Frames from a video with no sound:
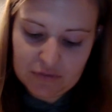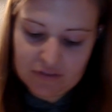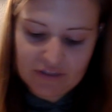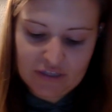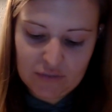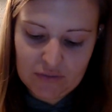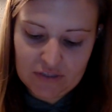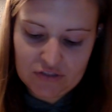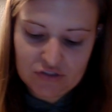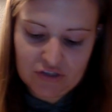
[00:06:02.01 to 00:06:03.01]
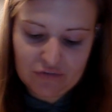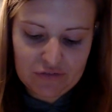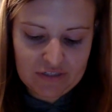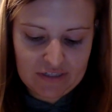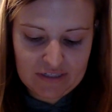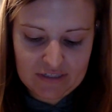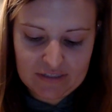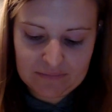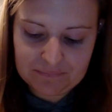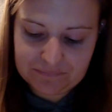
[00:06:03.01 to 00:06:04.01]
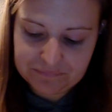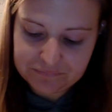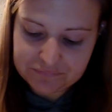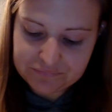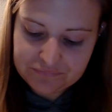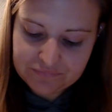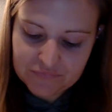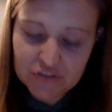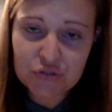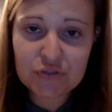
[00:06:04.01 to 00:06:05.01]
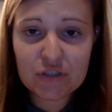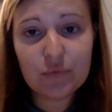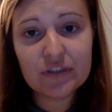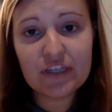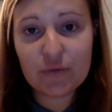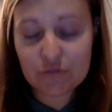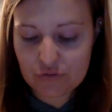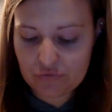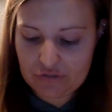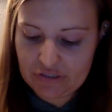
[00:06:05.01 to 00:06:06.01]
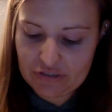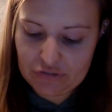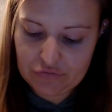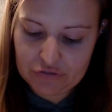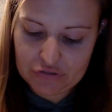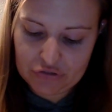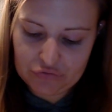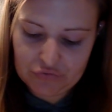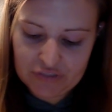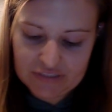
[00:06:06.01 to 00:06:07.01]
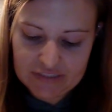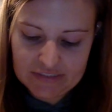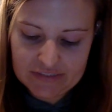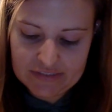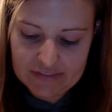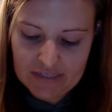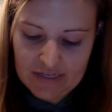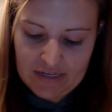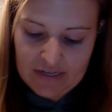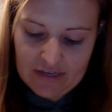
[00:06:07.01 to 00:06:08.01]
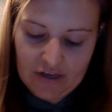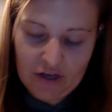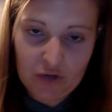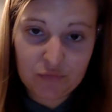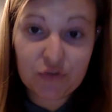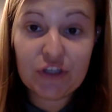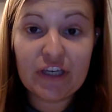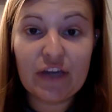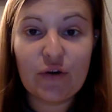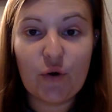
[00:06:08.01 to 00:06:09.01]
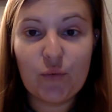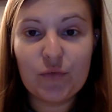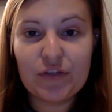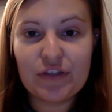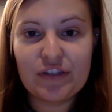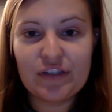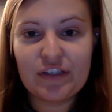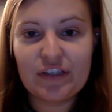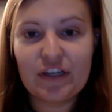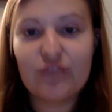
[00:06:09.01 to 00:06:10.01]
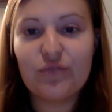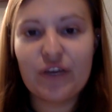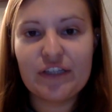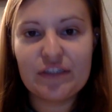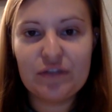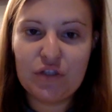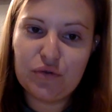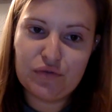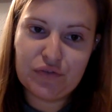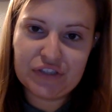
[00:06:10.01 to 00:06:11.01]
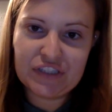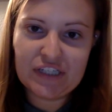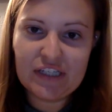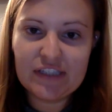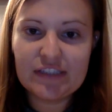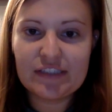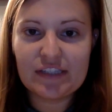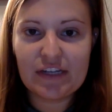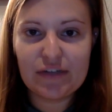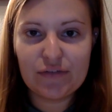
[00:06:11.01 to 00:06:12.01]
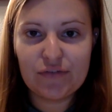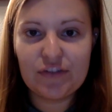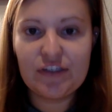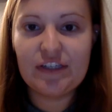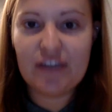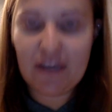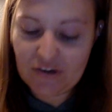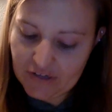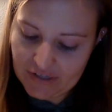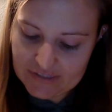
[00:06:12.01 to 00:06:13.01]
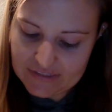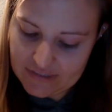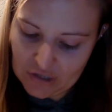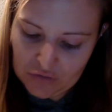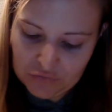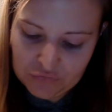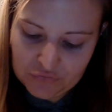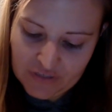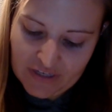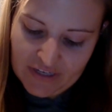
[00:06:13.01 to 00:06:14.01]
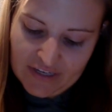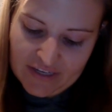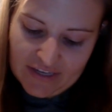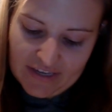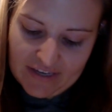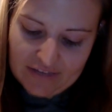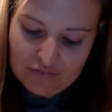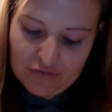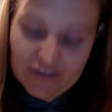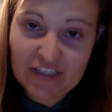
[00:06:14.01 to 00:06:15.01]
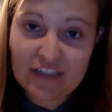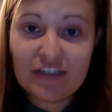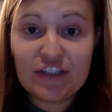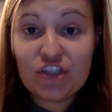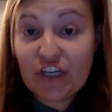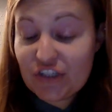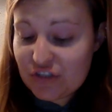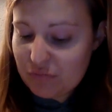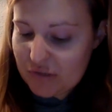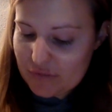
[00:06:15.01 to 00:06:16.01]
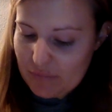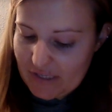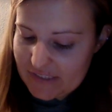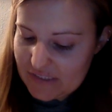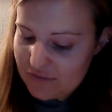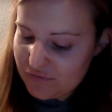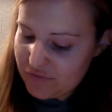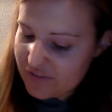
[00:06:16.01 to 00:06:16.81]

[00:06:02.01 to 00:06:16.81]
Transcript: with a language, not fitting in, choosing one language over another for certain reasons, feeling at home within the confines of the university instead of the area itself, and finding a change in perspective.